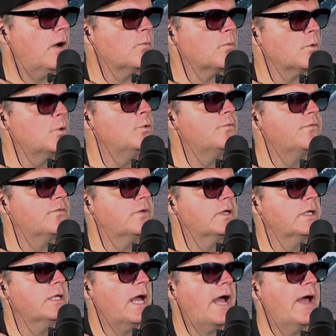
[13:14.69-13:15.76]
roof,
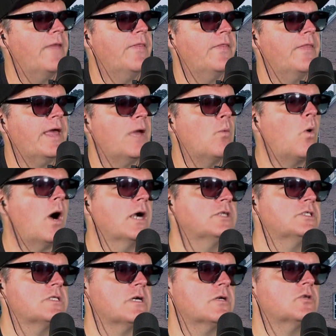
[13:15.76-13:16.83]
and they
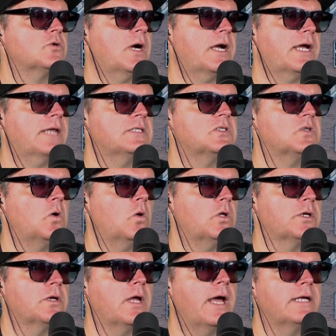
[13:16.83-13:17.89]
watched their truck get
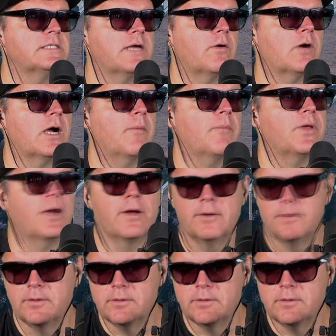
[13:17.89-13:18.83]
stolen as they were up there.